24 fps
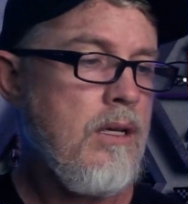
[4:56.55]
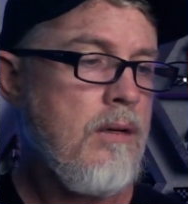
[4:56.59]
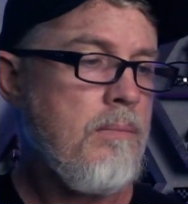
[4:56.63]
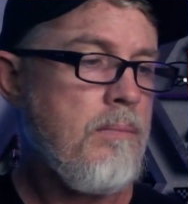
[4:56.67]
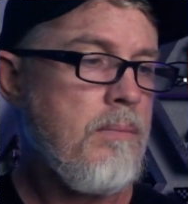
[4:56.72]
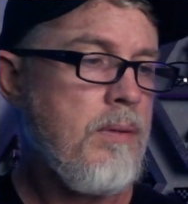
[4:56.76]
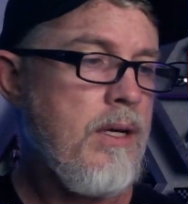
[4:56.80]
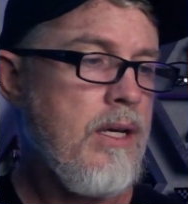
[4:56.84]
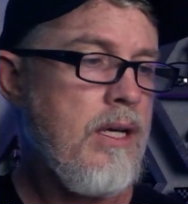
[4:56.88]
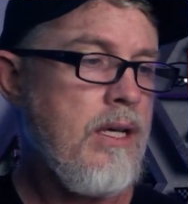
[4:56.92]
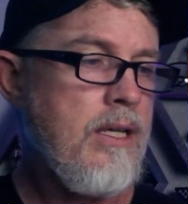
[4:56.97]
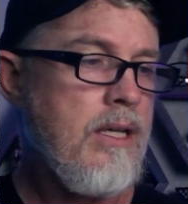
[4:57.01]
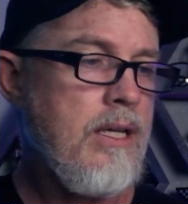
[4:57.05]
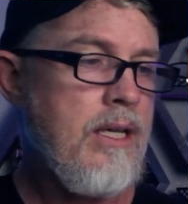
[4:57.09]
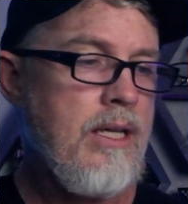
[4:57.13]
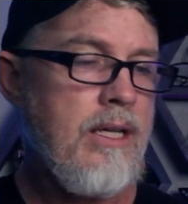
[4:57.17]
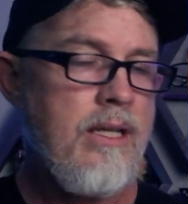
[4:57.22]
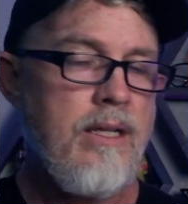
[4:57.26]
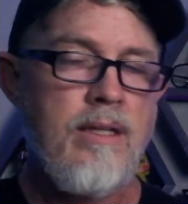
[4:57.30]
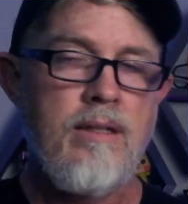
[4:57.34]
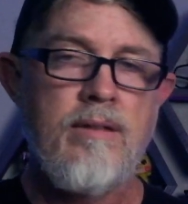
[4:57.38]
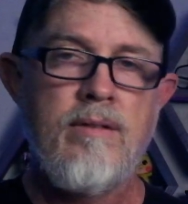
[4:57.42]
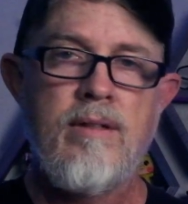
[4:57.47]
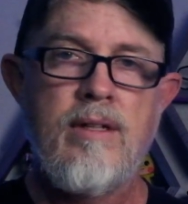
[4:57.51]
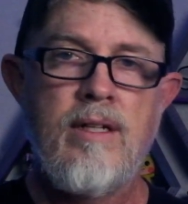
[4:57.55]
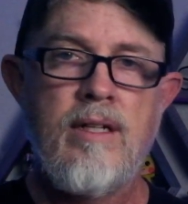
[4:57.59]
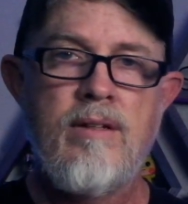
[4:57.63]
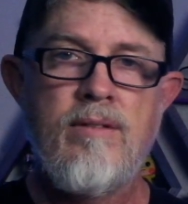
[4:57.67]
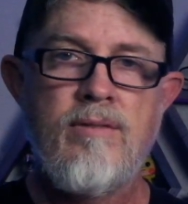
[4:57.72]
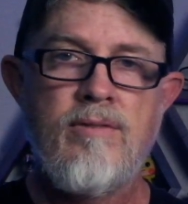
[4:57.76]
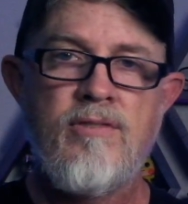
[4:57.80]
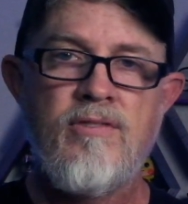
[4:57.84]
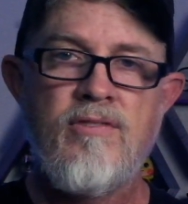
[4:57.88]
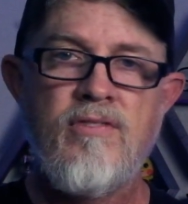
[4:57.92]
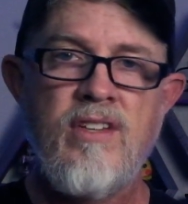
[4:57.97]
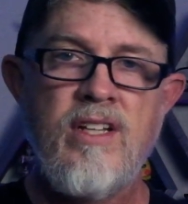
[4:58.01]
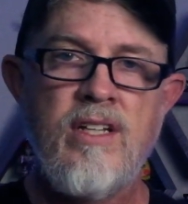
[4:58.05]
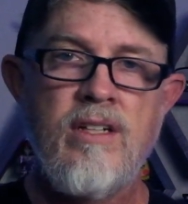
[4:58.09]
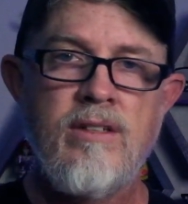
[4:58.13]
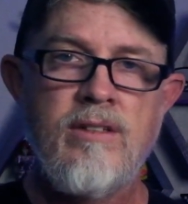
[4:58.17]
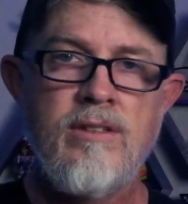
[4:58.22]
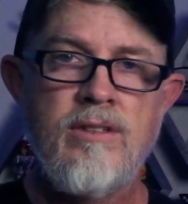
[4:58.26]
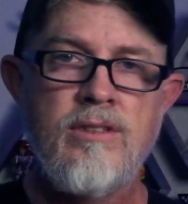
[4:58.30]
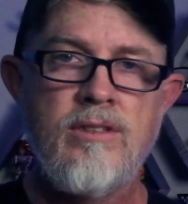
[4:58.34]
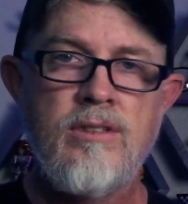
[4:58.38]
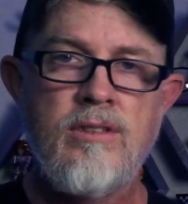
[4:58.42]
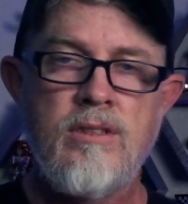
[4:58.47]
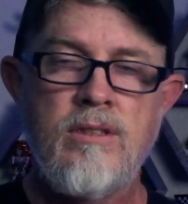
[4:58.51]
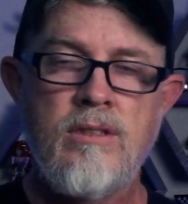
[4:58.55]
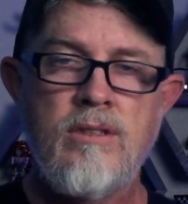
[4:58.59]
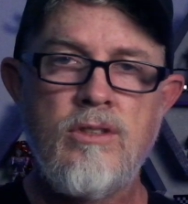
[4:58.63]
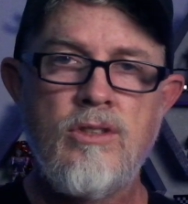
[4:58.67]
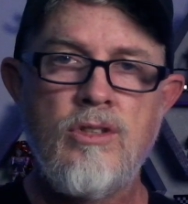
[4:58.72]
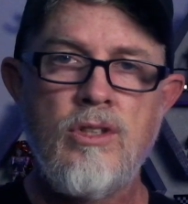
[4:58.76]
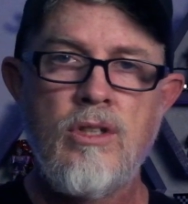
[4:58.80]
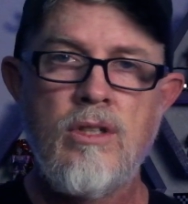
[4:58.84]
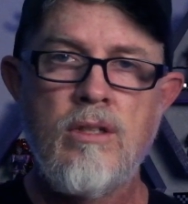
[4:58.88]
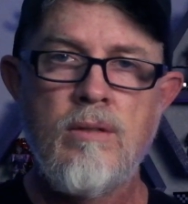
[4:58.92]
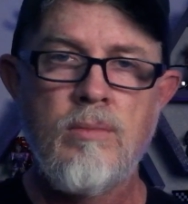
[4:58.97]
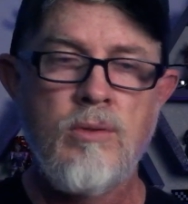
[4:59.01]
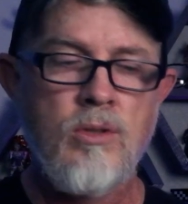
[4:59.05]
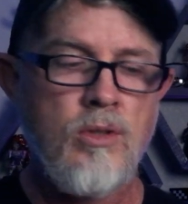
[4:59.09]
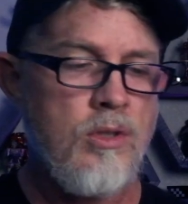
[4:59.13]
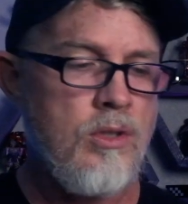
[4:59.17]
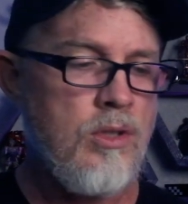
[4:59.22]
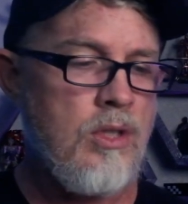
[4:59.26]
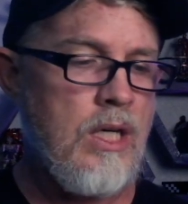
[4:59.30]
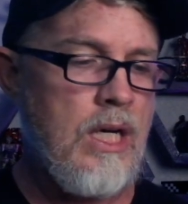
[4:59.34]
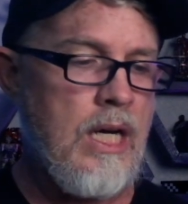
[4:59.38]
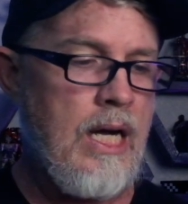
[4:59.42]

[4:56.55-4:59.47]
but it feels durable.